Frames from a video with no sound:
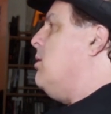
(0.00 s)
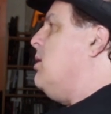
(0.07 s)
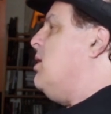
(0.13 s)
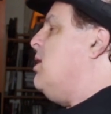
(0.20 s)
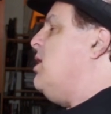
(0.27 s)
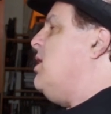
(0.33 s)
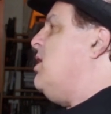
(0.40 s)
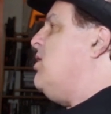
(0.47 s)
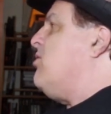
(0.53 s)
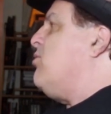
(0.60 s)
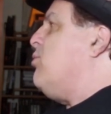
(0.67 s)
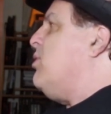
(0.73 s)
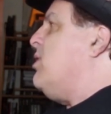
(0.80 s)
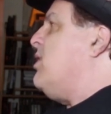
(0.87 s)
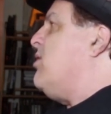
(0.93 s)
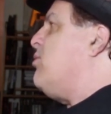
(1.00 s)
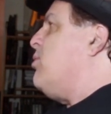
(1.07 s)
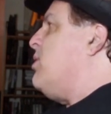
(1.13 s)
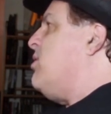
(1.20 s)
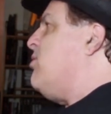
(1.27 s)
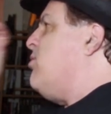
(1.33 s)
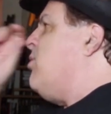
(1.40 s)
He doesn't realize
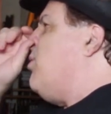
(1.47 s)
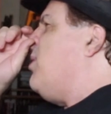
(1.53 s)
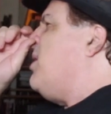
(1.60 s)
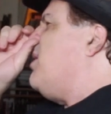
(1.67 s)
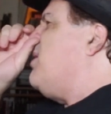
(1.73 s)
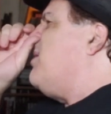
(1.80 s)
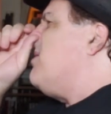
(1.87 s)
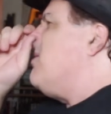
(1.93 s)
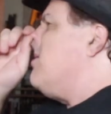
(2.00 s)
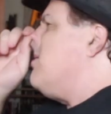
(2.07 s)
what he's doing.